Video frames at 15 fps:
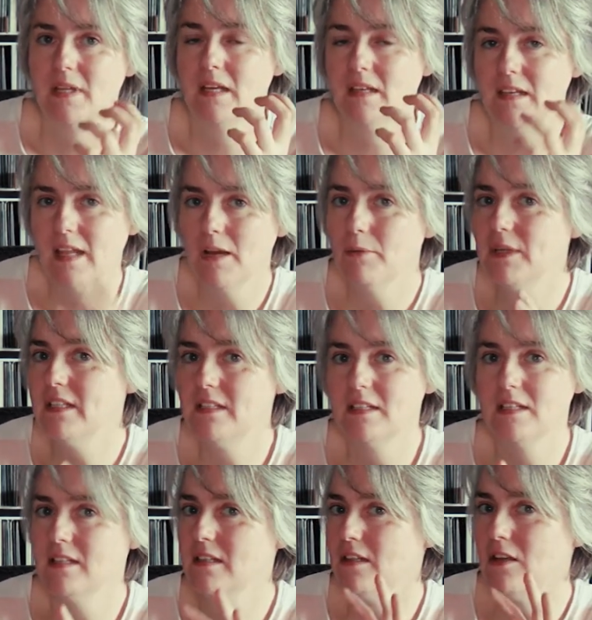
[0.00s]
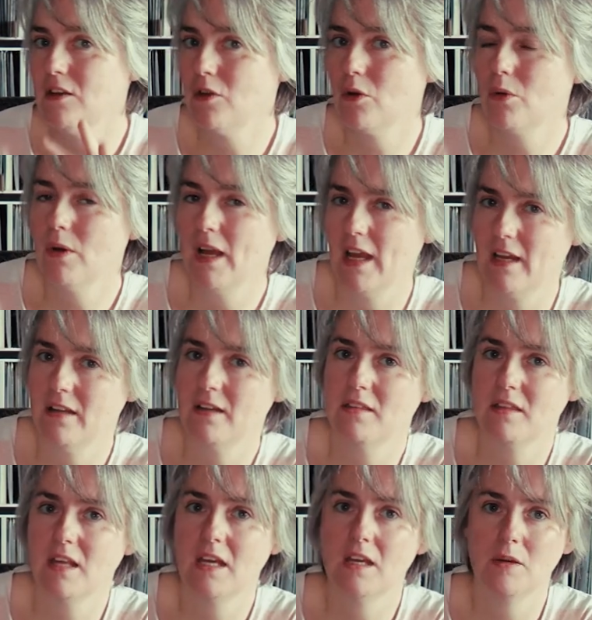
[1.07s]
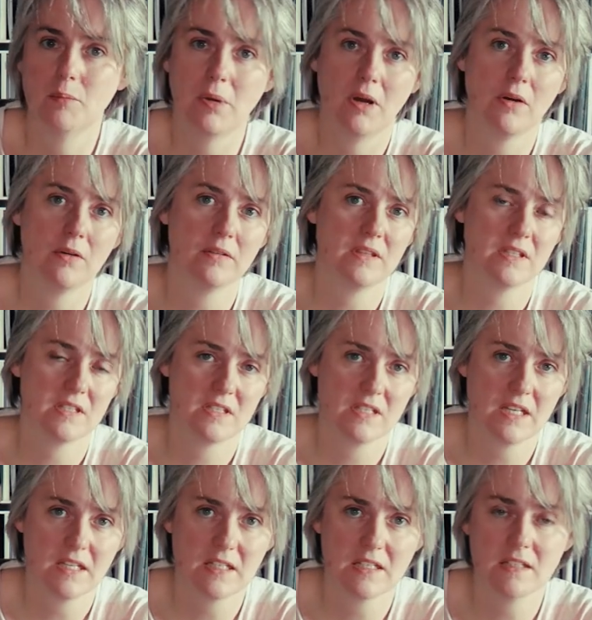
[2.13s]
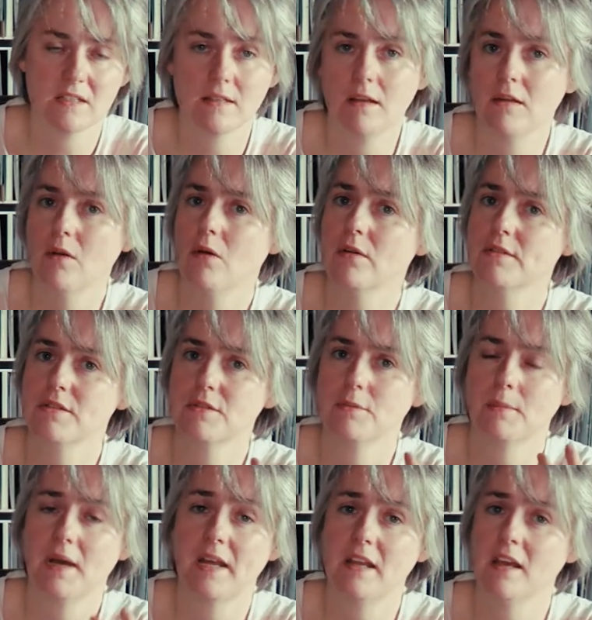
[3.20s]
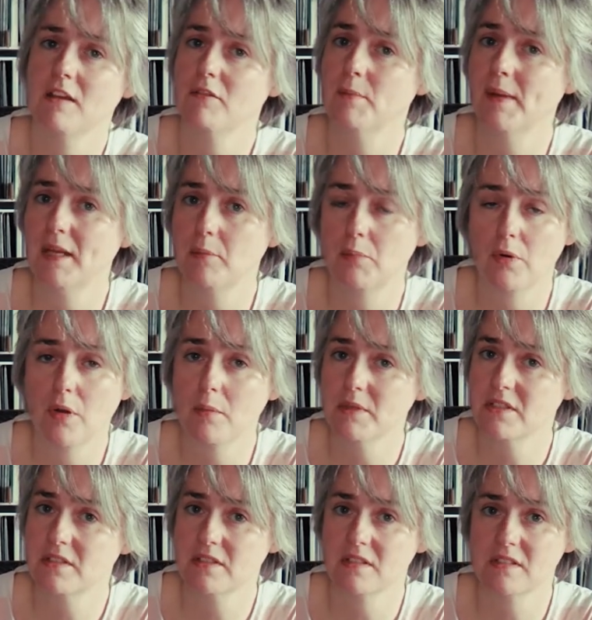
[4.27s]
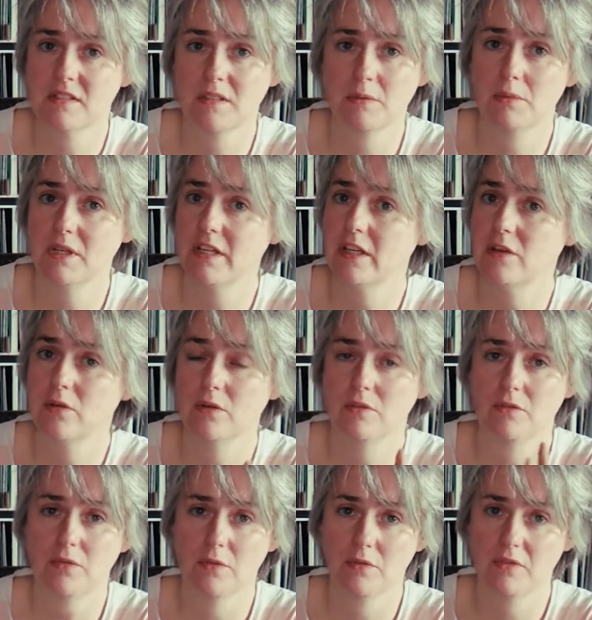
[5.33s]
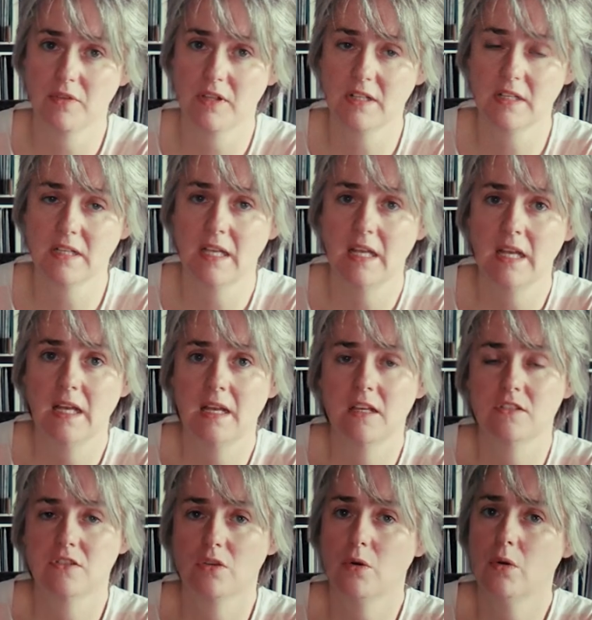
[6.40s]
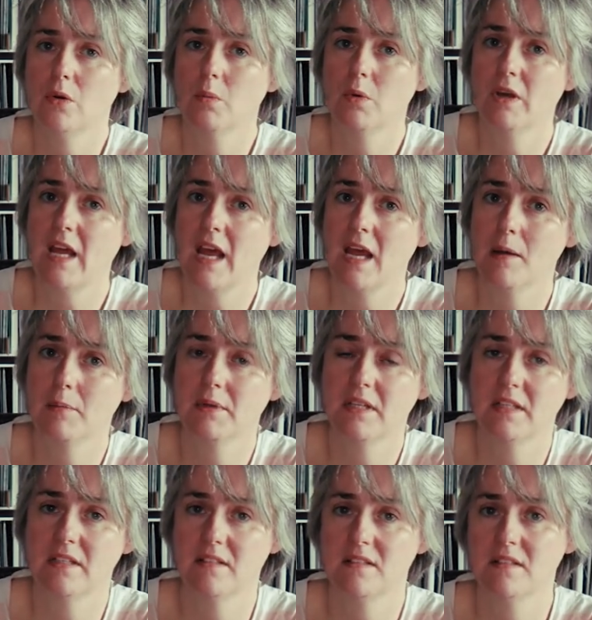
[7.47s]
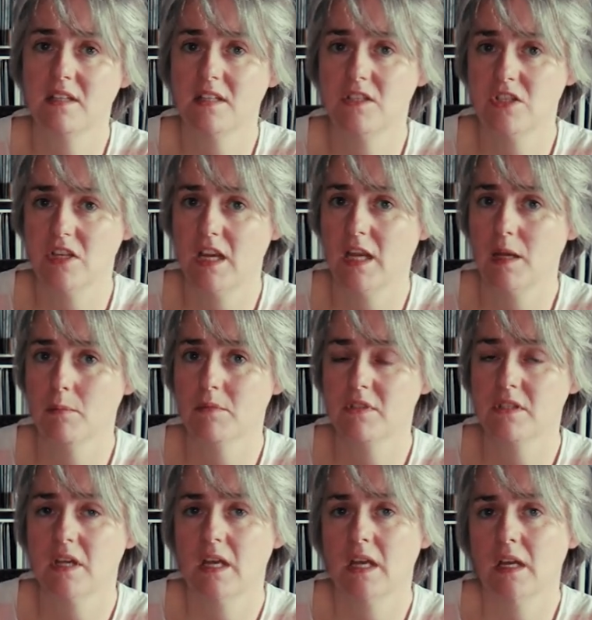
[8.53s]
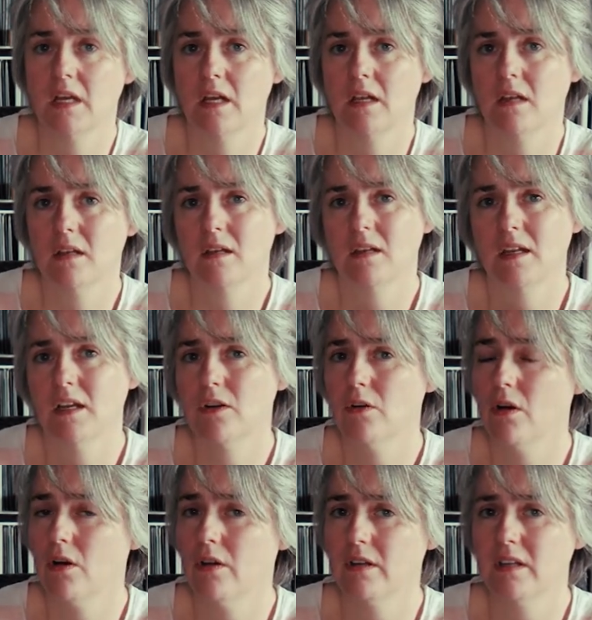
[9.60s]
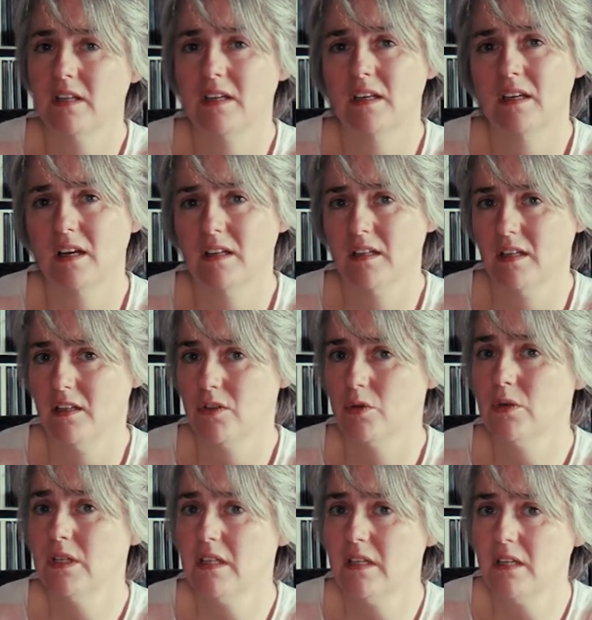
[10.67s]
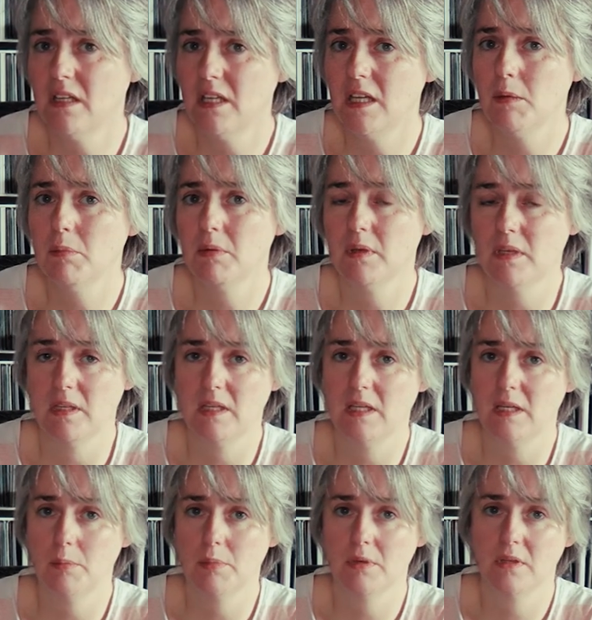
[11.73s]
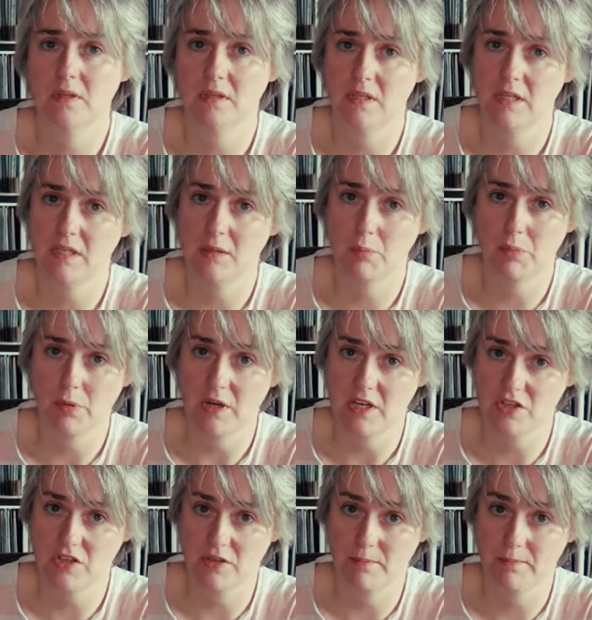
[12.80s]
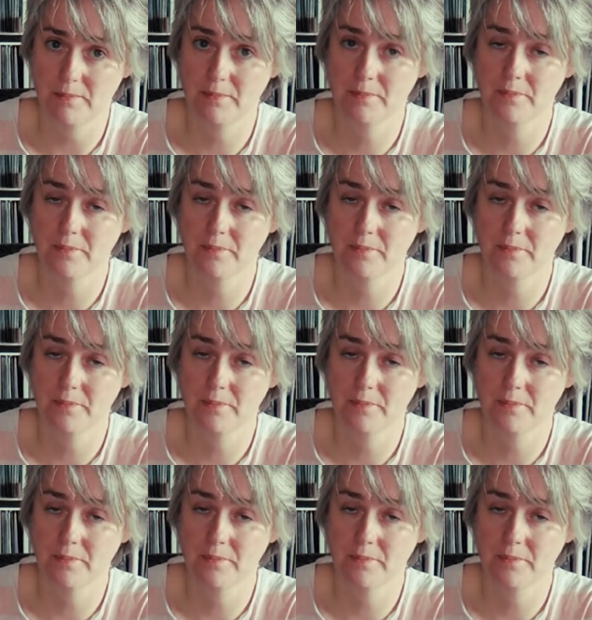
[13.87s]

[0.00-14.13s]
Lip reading: Larry didn't know anything about the sickness and also might have made promises he really couldn't fulfill. So what happened is that James later on got into a deep, deep depression.